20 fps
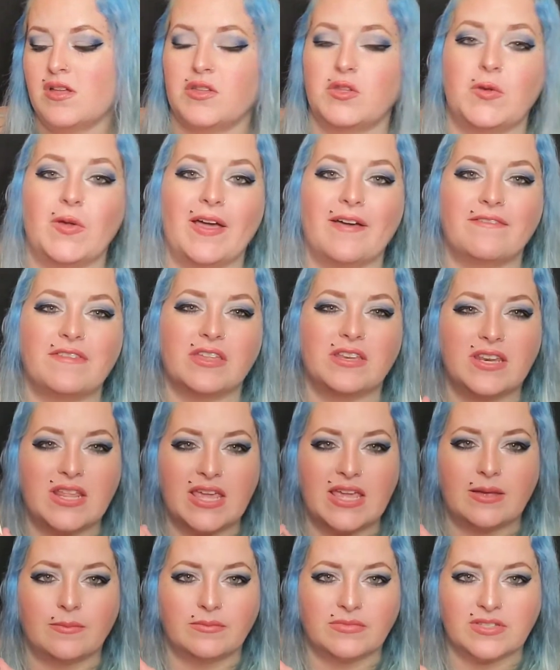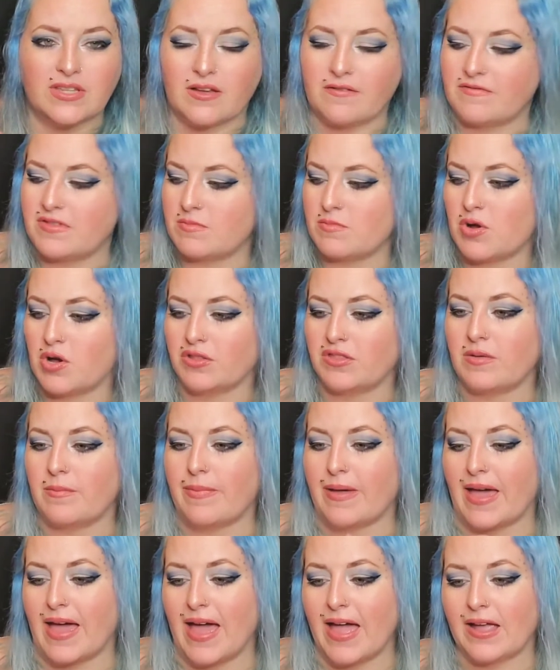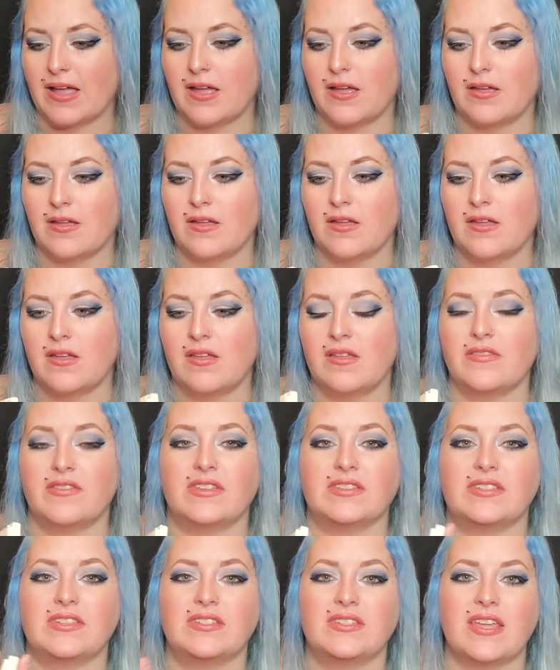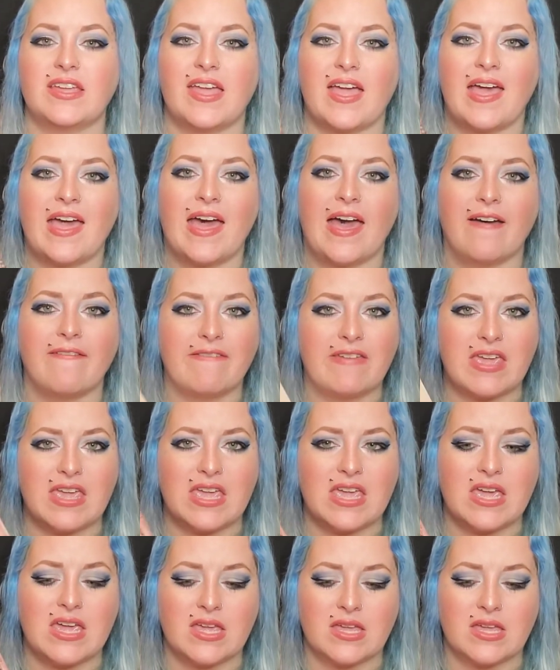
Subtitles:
You have the names of them on the back. This is like heavy.